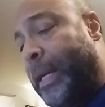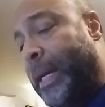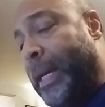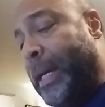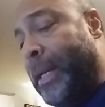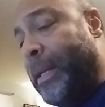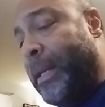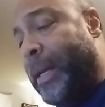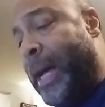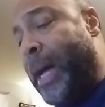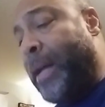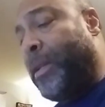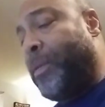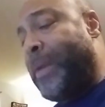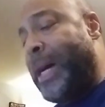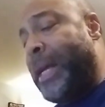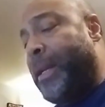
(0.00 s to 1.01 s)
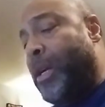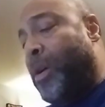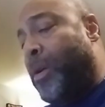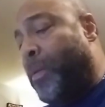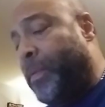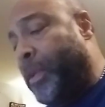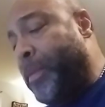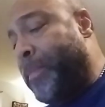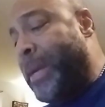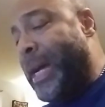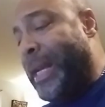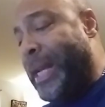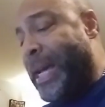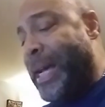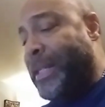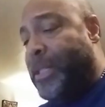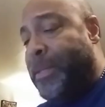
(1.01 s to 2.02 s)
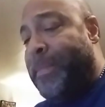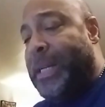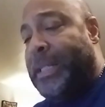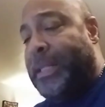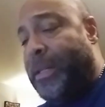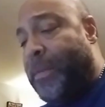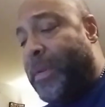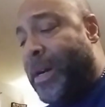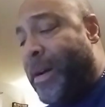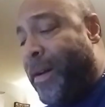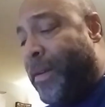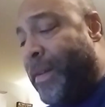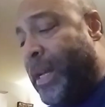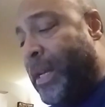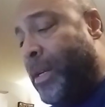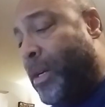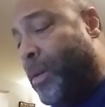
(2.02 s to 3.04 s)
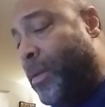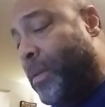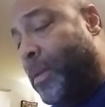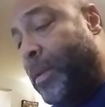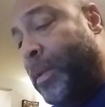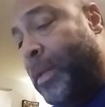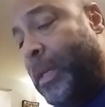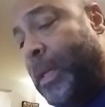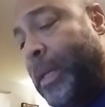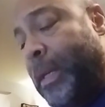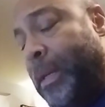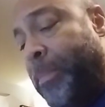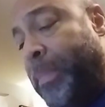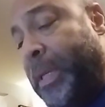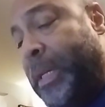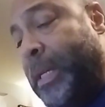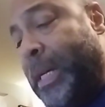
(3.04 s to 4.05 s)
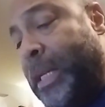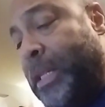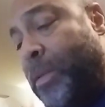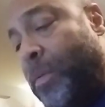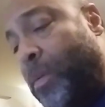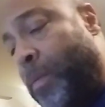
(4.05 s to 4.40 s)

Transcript: And how do I know, you might ask? You might say, well, how do I know? Because